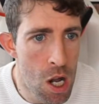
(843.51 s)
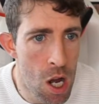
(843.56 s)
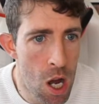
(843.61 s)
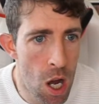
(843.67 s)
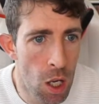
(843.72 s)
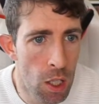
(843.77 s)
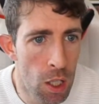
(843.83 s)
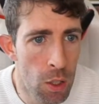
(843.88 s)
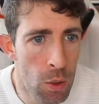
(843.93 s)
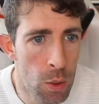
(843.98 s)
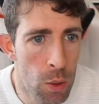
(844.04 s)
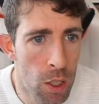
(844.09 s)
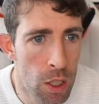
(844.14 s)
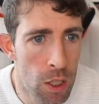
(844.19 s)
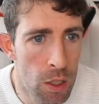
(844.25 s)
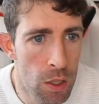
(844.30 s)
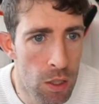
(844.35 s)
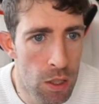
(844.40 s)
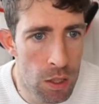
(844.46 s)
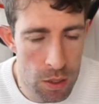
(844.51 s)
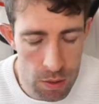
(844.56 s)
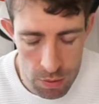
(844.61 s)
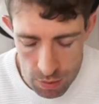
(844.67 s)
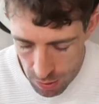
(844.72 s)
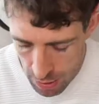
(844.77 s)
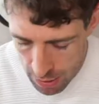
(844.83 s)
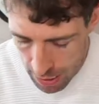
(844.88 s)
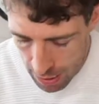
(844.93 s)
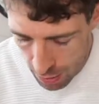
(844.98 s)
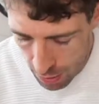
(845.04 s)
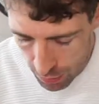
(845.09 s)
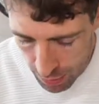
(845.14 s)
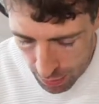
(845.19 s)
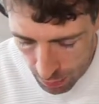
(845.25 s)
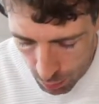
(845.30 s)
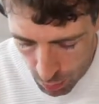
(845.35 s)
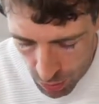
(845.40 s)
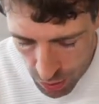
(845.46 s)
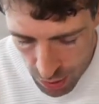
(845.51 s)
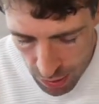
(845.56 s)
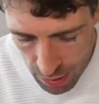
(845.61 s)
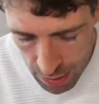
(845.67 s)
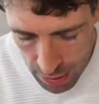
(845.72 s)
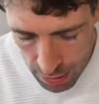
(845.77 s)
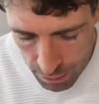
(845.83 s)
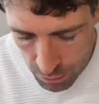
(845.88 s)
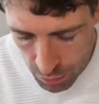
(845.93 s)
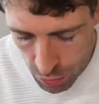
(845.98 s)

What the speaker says: our localhost, and I think we should have